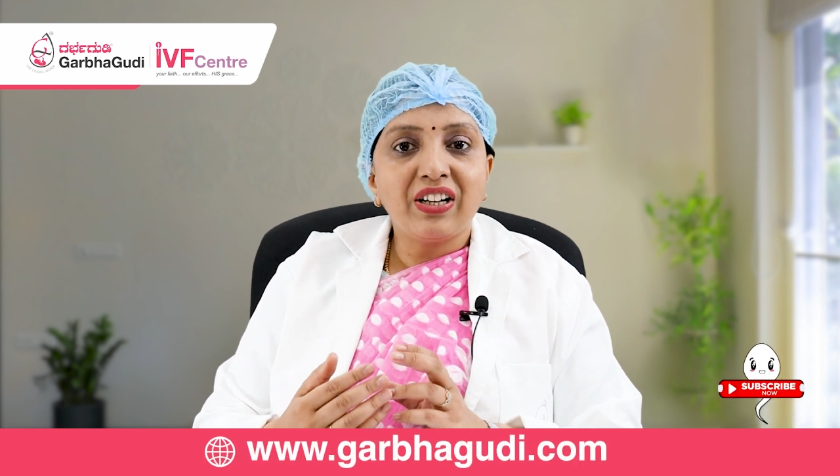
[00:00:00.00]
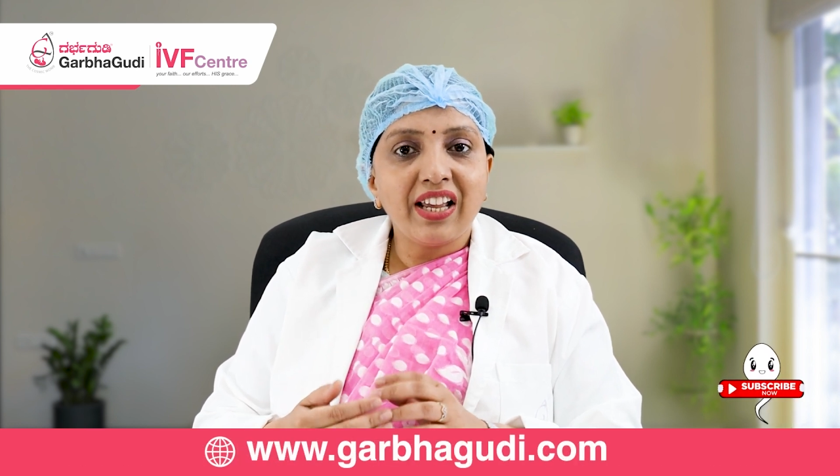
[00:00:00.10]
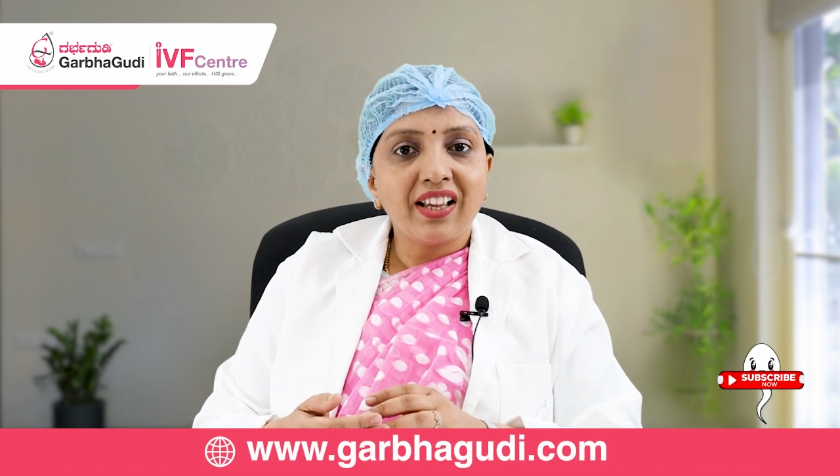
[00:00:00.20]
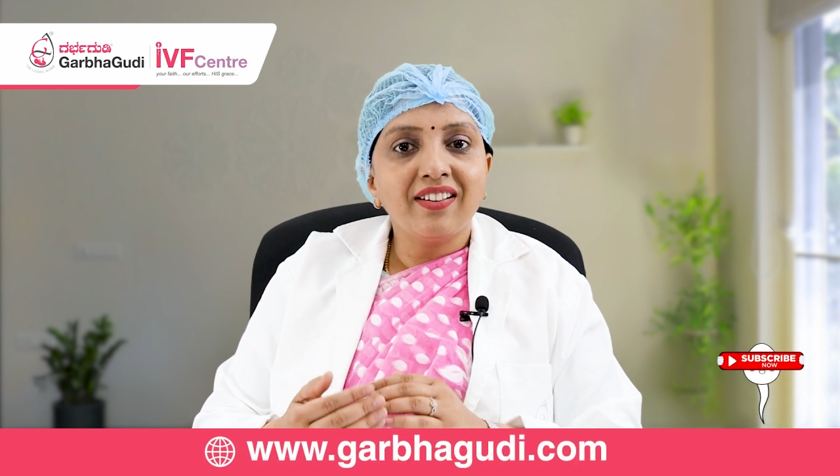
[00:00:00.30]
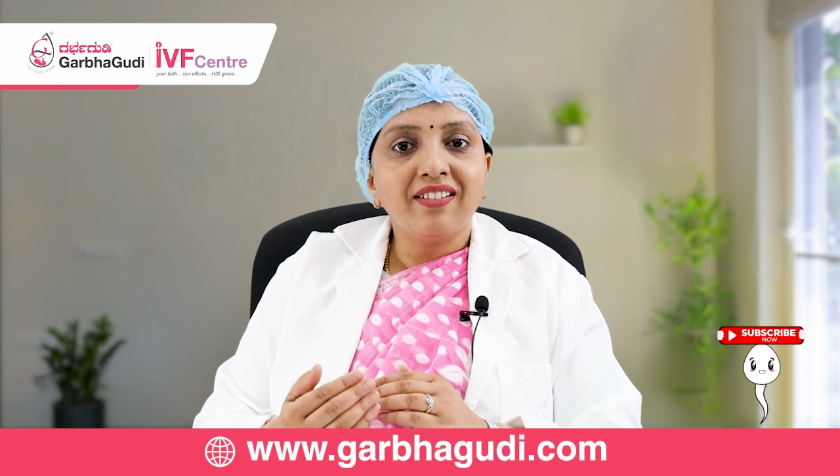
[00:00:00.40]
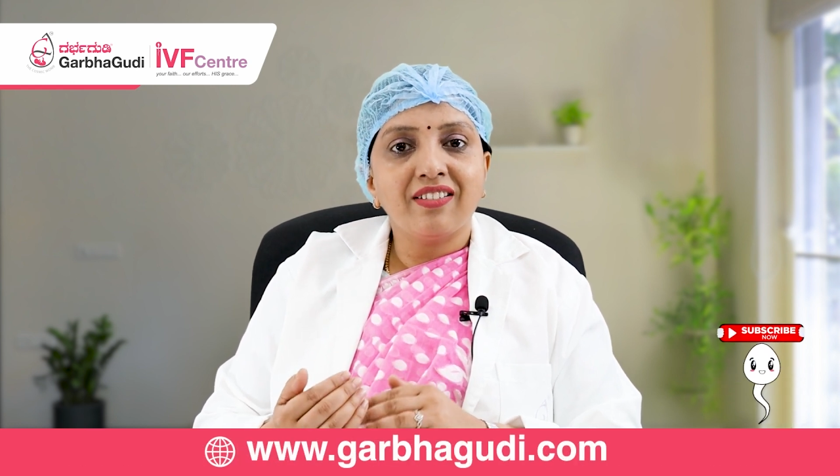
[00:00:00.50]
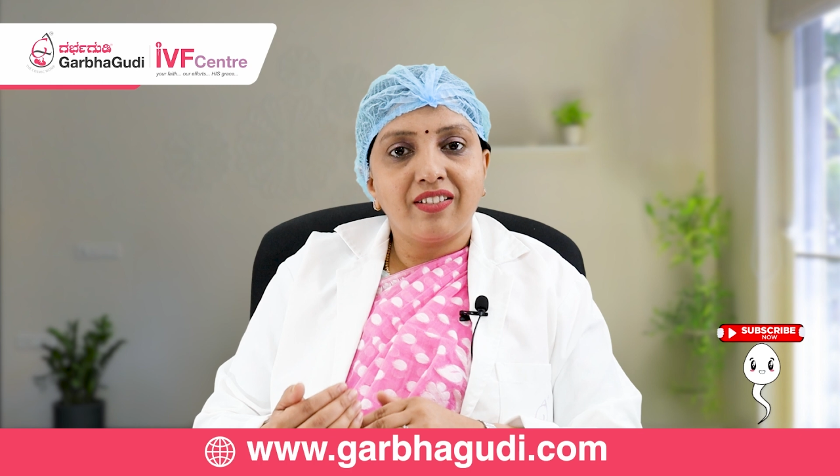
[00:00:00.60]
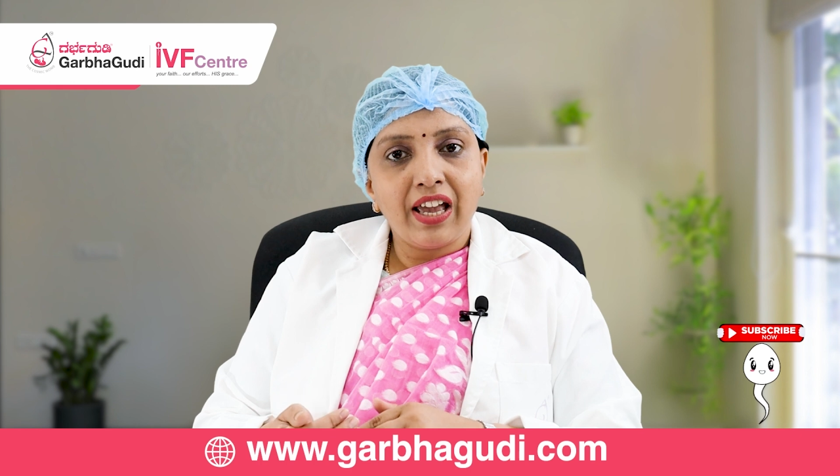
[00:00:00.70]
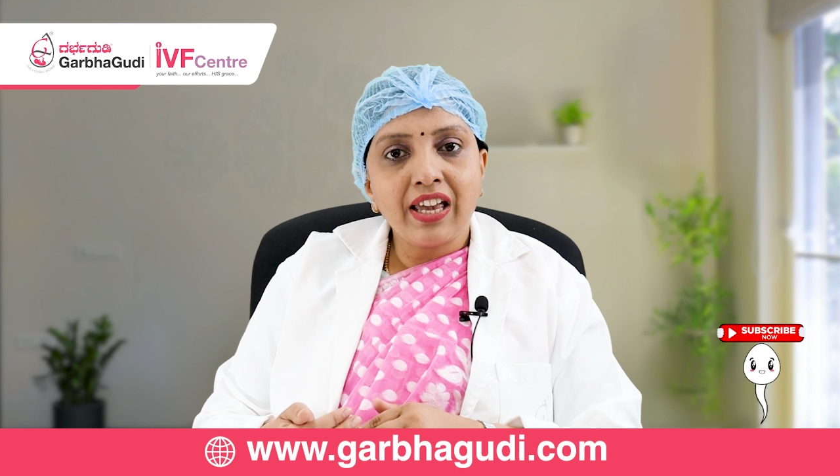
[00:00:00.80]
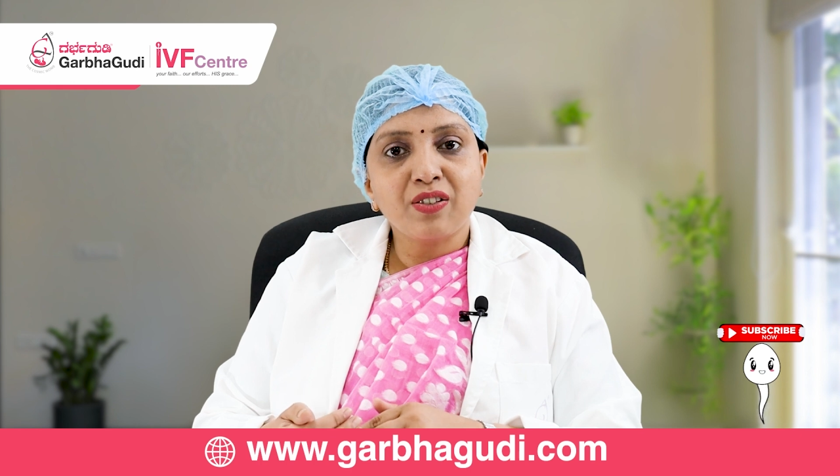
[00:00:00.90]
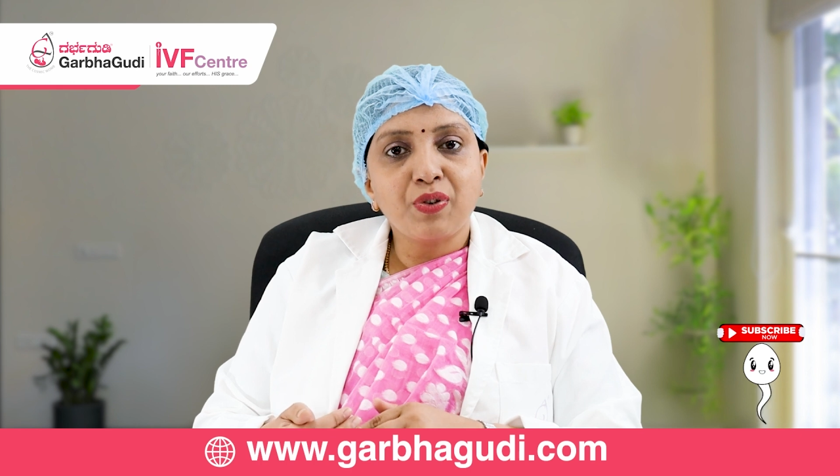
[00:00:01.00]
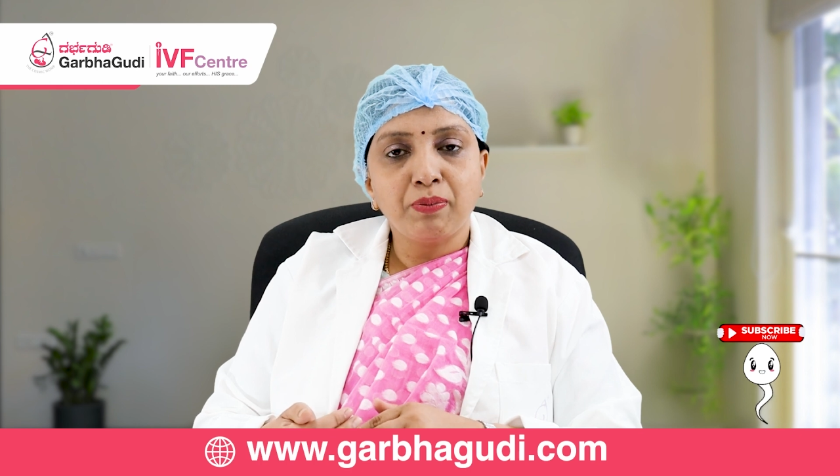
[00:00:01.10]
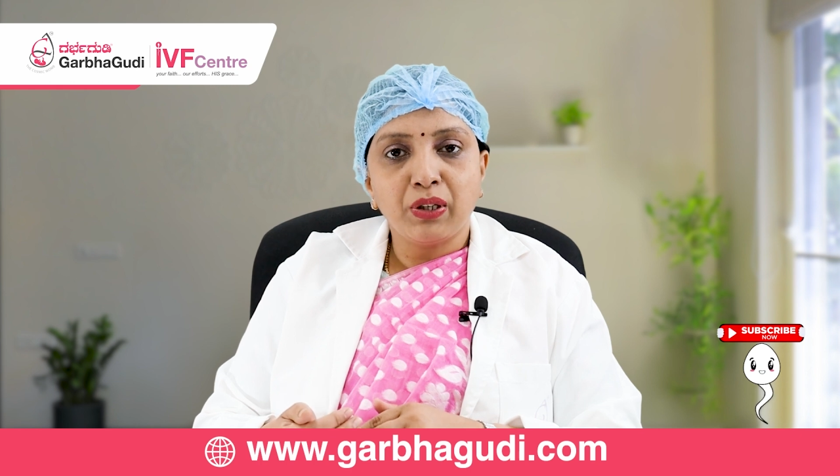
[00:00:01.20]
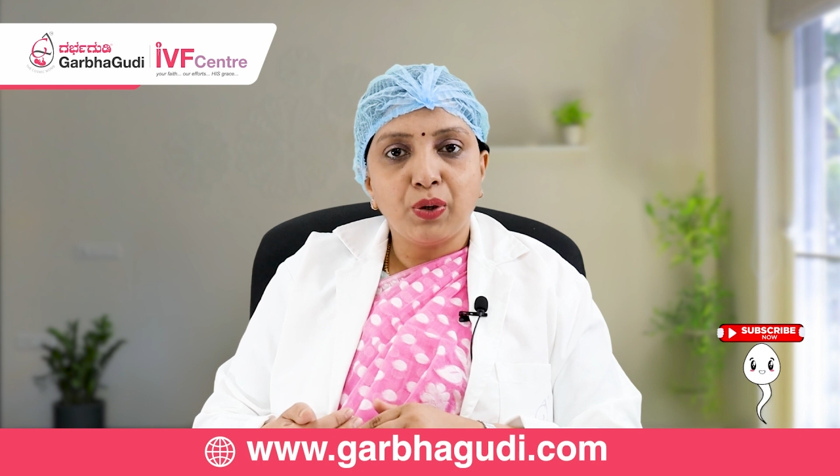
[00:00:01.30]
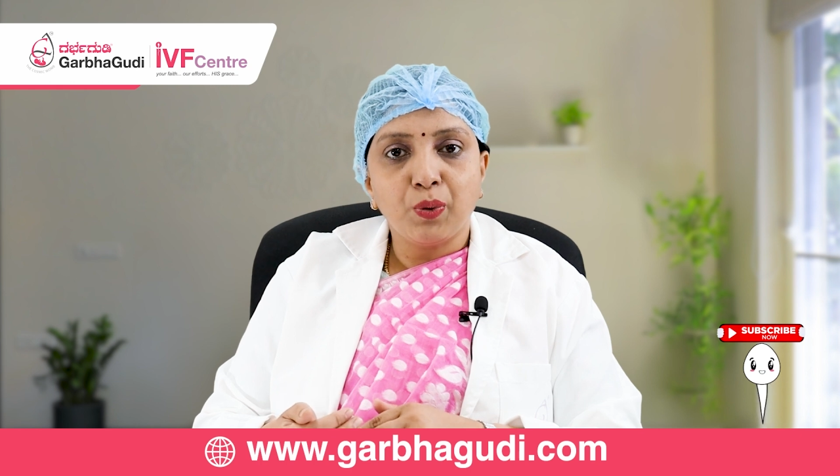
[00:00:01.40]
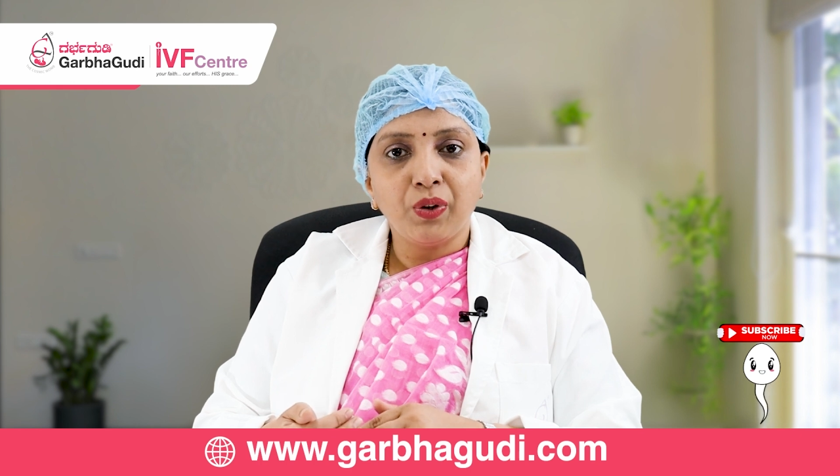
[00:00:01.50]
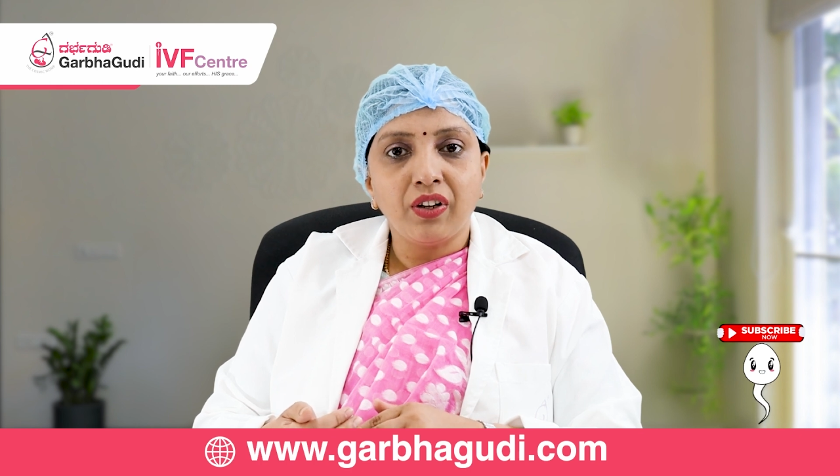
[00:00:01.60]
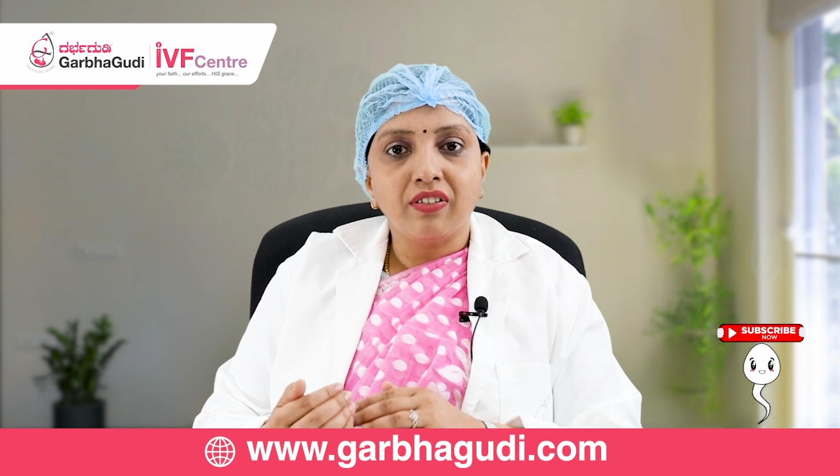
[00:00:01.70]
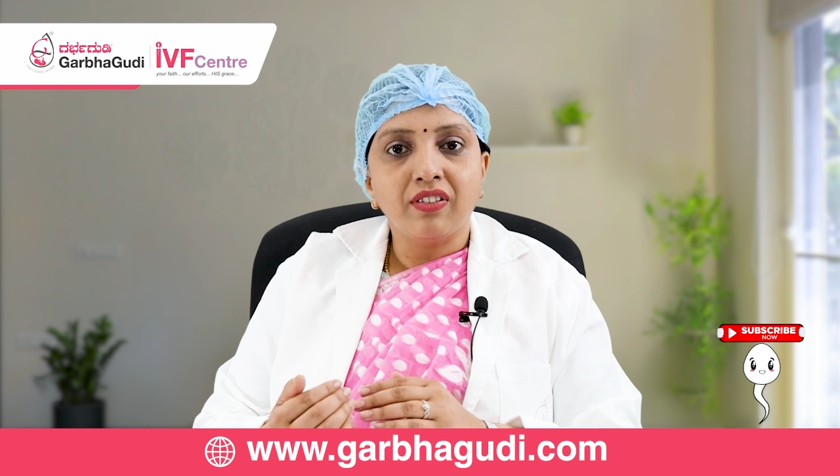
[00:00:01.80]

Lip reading: take the eggs from the donor,